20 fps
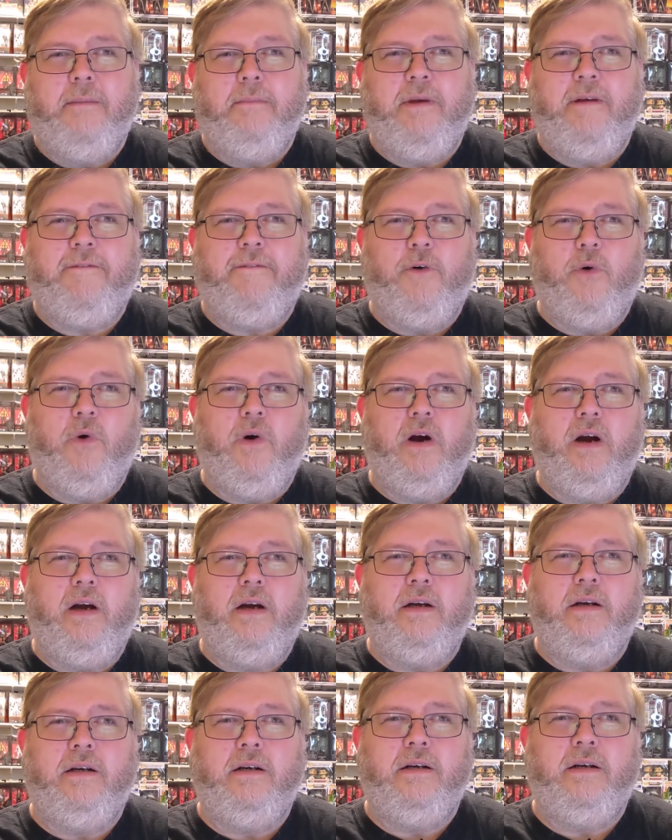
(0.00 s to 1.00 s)

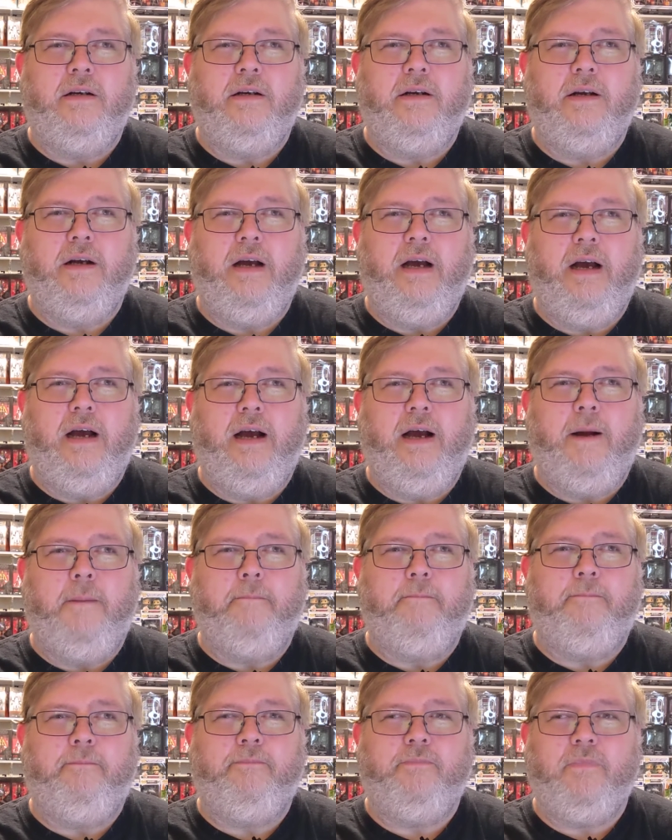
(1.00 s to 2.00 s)
before
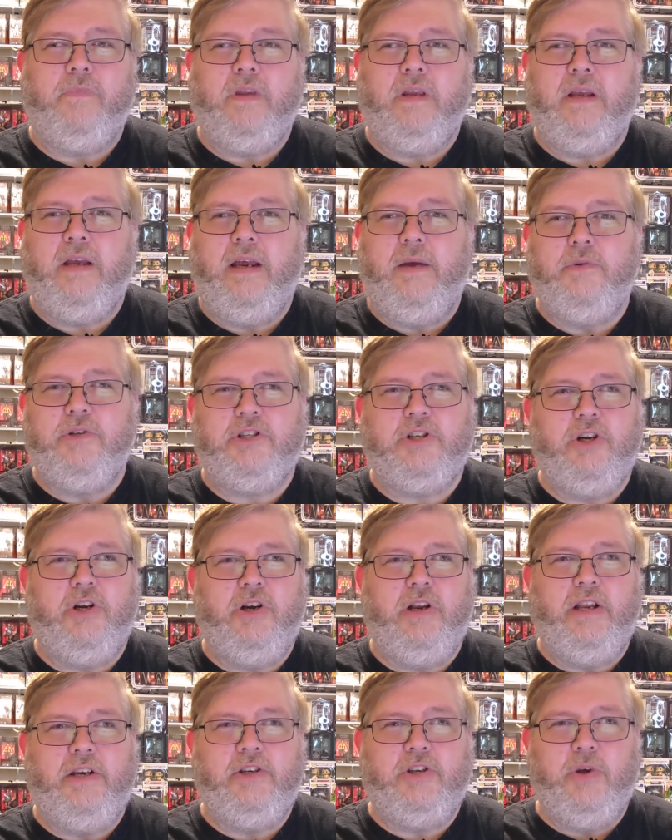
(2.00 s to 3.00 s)
he was
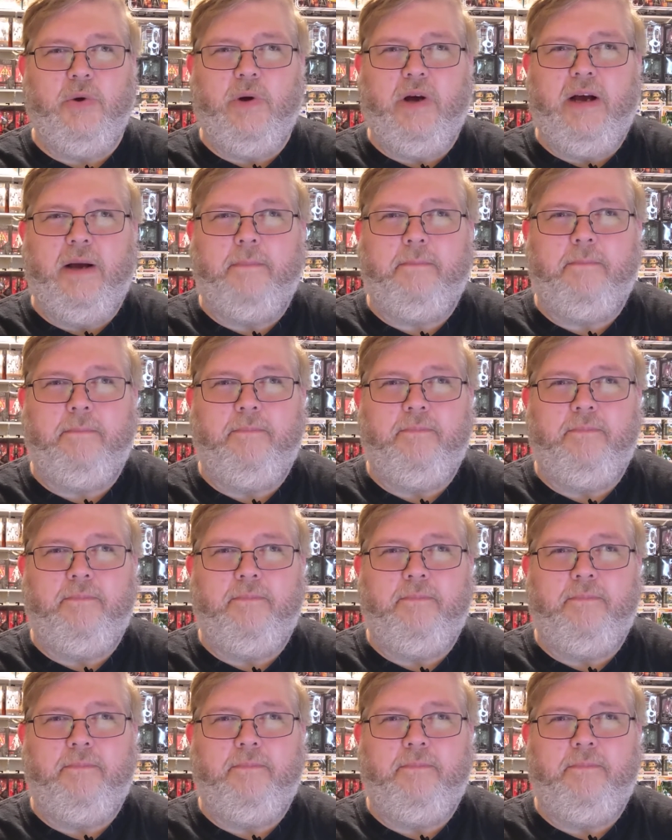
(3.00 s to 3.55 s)
turned into a